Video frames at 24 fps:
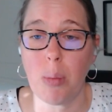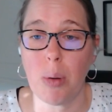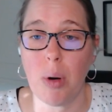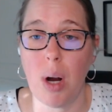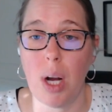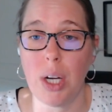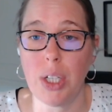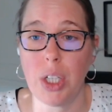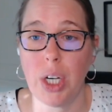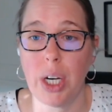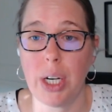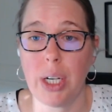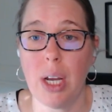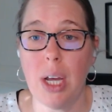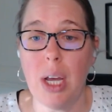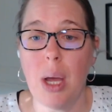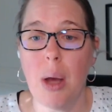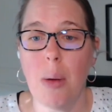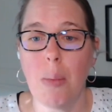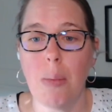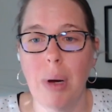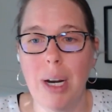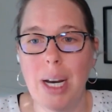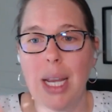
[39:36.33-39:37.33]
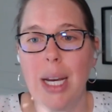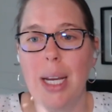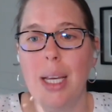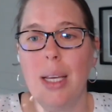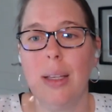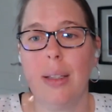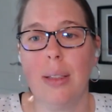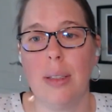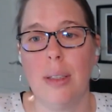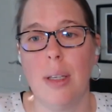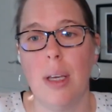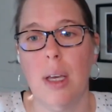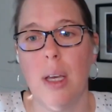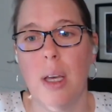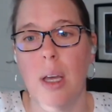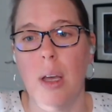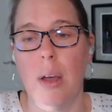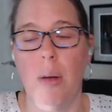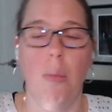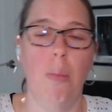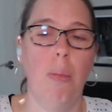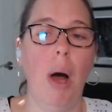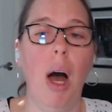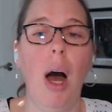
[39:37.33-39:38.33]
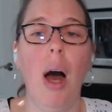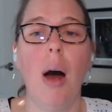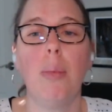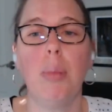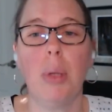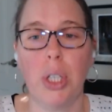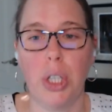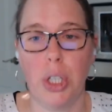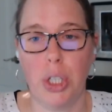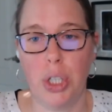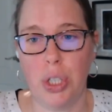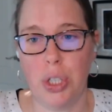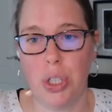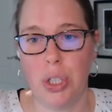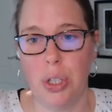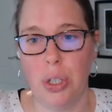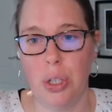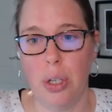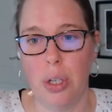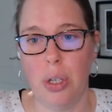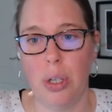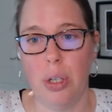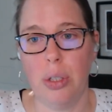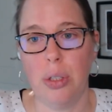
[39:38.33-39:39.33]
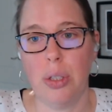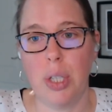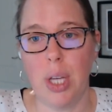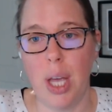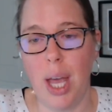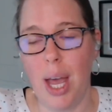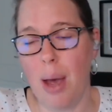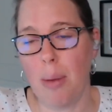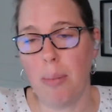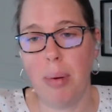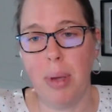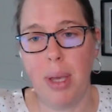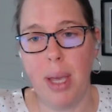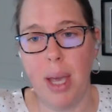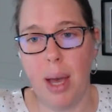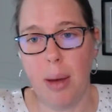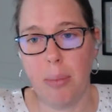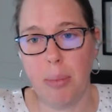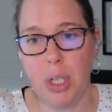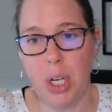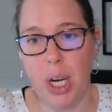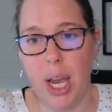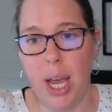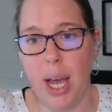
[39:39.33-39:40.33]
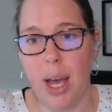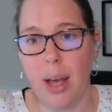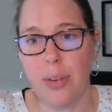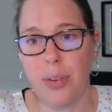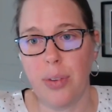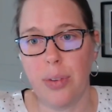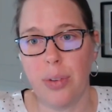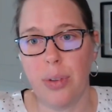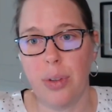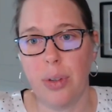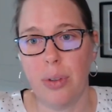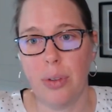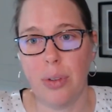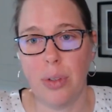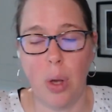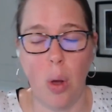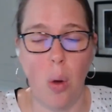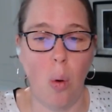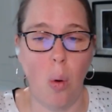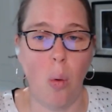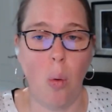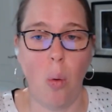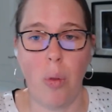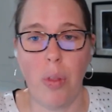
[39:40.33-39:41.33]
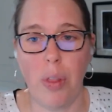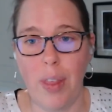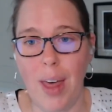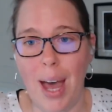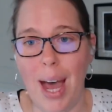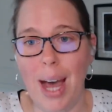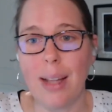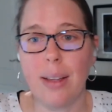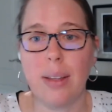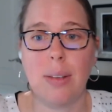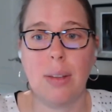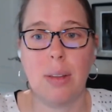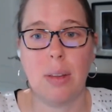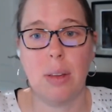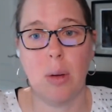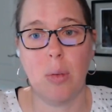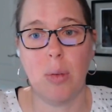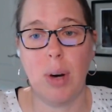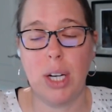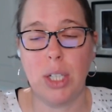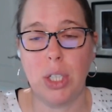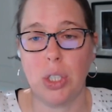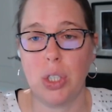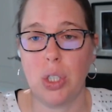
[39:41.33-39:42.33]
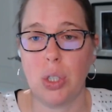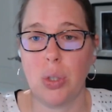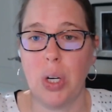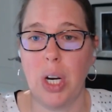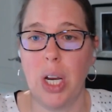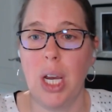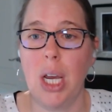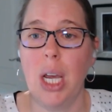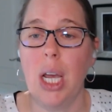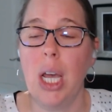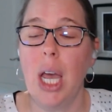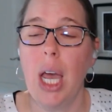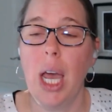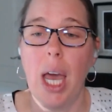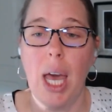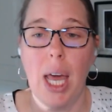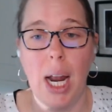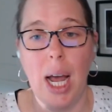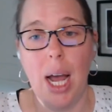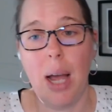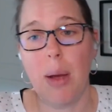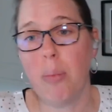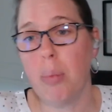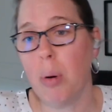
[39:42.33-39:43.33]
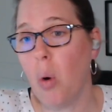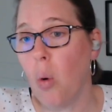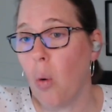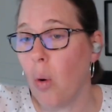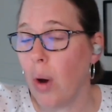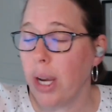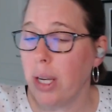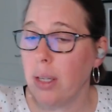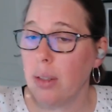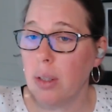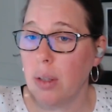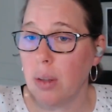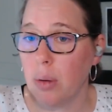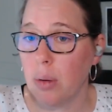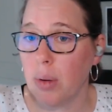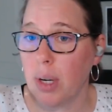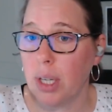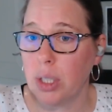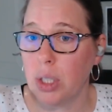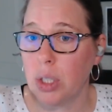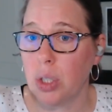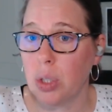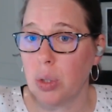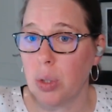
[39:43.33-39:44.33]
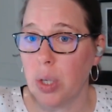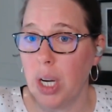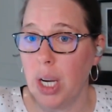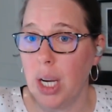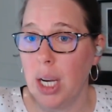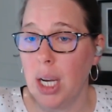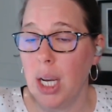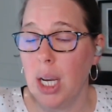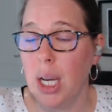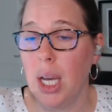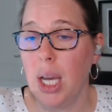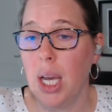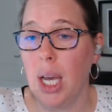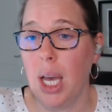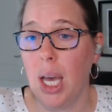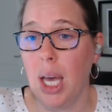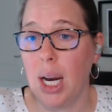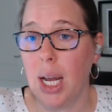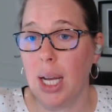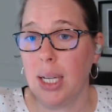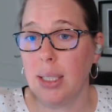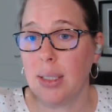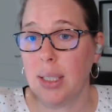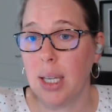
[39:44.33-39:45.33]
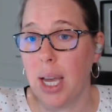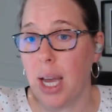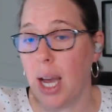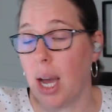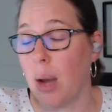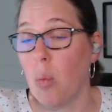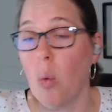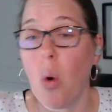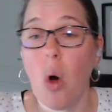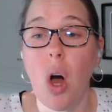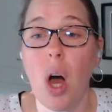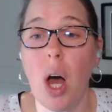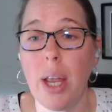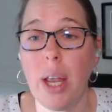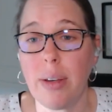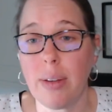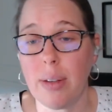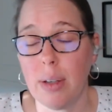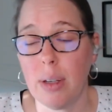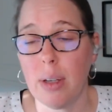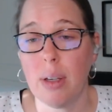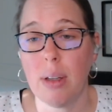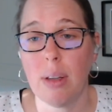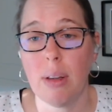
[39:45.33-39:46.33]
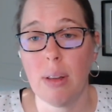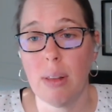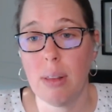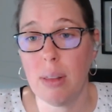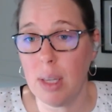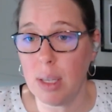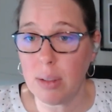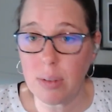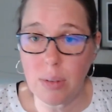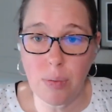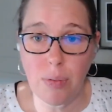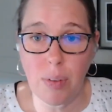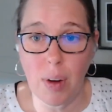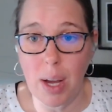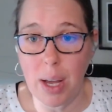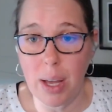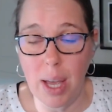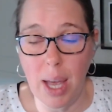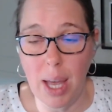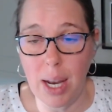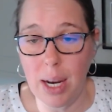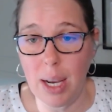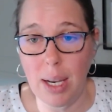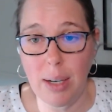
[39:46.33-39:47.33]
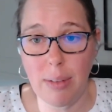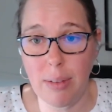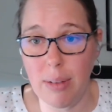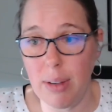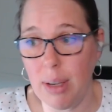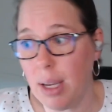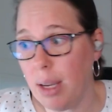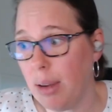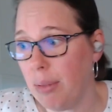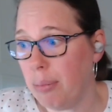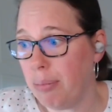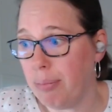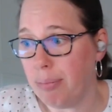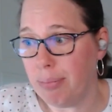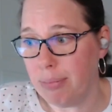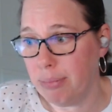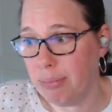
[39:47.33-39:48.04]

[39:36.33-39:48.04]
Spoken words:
project, but it is published to npm.js. So that's the registry, and I point to the registry and I say, I want this N8D,